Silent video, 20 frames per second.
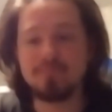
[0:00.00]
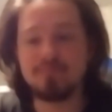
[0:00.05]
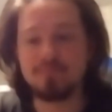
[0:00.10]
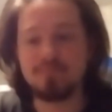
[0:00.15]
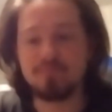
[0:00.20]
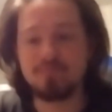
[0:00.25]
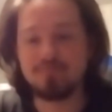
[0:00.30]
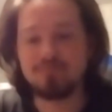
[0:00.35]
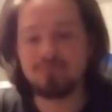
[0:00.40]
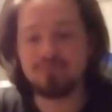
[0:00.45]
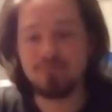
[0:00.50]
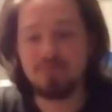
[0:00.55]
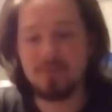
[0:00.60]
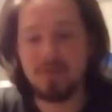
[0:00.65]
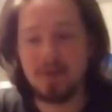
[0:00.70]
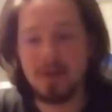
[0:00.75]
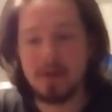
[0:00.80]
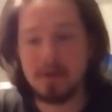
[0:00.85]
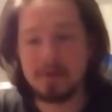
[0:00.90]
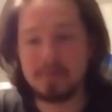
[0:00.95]

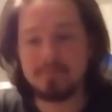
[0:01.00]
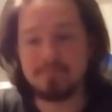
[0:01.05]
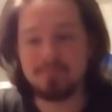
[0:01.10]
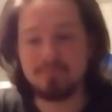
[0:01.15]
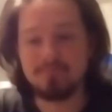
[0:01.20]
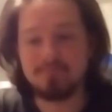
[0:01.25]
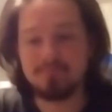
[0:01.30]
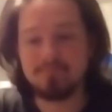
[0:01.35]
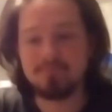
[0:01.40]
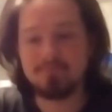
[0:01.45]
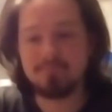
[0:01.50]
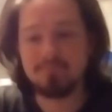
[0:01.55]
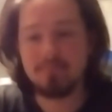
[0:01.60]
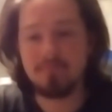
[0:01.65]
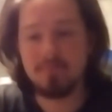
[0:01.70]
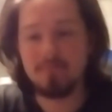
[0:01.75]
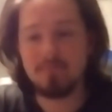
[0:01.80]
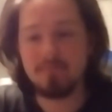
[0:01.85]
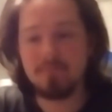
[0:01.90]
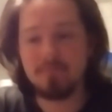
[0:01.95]

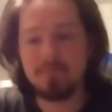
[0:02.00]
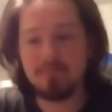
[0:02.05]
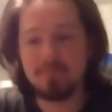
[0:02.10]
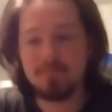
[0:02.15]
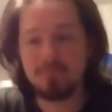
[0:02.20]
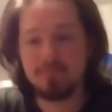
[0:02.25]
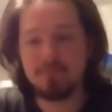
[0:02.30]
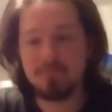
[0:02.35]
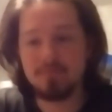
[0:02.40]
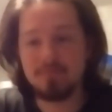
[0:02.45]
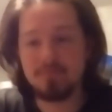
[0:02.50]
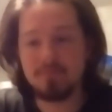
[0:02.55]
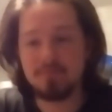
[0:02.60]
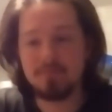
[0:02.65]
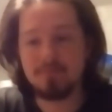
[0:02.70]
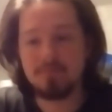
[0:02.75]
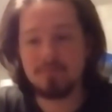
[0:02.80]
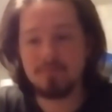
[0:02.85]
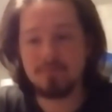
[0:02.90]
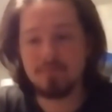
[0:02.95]

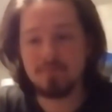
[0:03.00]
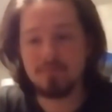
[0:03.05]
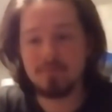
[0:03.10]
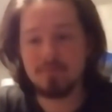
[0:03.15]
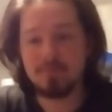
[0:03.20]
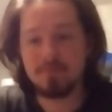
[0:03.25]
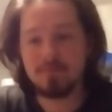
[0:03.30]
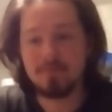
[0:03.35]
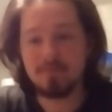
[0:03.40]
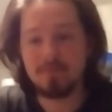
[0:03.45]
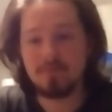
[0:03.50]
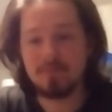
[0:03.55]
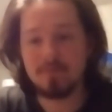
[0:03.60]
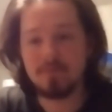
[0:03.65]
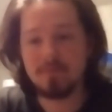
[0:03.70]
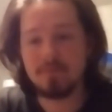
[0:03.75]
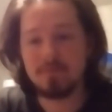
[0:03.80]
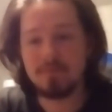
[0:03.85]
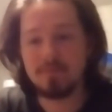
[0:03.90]
Nobody speaks.